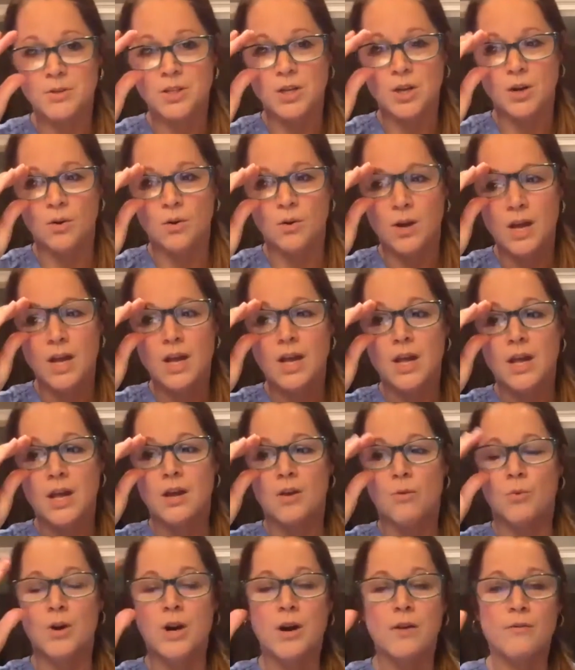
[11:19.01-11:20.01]
So
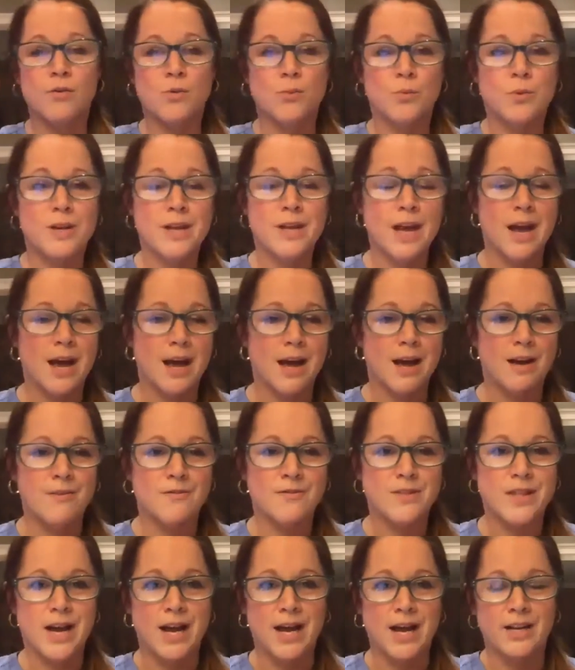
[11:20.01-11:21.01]
whenever we have
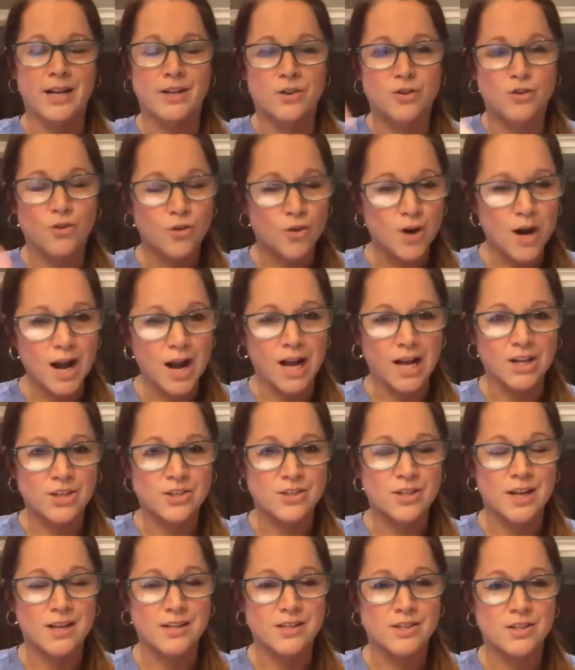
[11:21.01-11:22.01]
that crash,
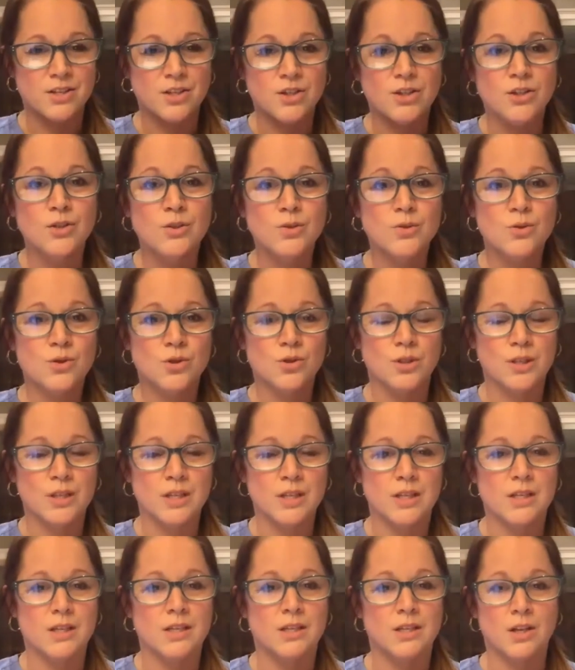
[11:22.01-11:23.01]
that's
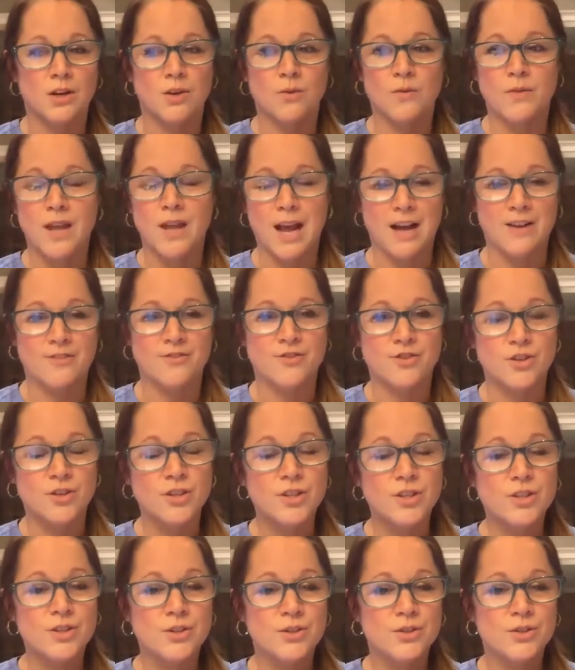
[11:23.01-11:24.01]
usually, you know, in the
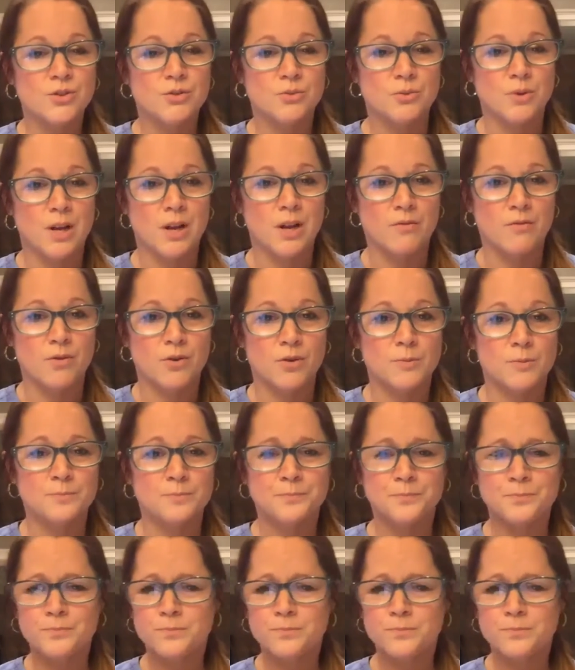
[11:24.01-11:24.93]
afternoons, whenever